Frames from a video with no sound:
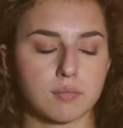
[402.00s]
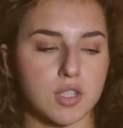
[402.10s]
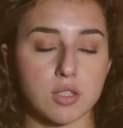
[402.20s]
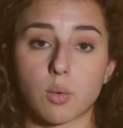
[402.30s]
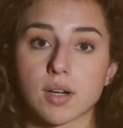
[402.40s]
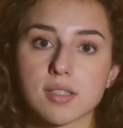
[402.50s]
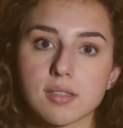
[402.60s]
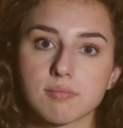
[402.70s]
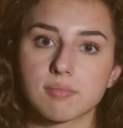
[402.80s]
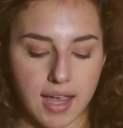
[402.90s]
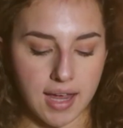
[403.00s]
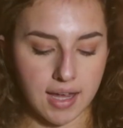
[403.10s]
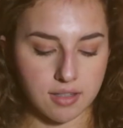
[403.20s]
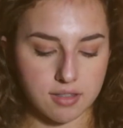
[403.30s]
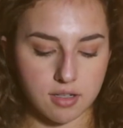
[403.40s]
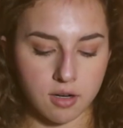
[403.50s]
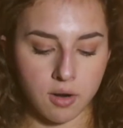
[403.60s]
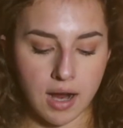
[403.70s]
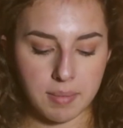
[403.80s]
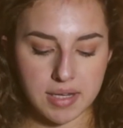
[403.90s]
source. And so
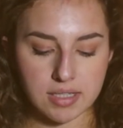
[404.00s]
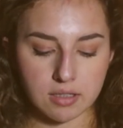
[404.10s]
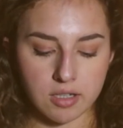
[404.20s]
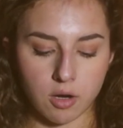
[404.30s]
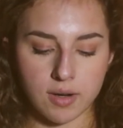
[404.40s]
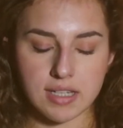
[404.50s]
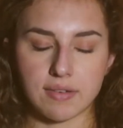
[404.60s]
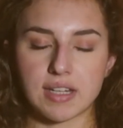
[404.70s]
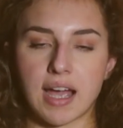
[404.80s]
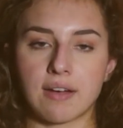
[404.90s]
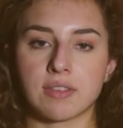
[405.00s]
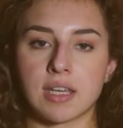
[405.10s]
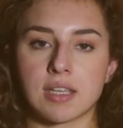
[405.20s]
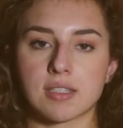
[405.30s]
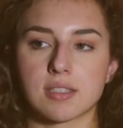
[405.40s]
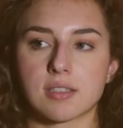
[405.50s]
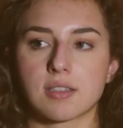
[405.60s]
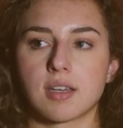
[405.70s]
I basically always have to have this.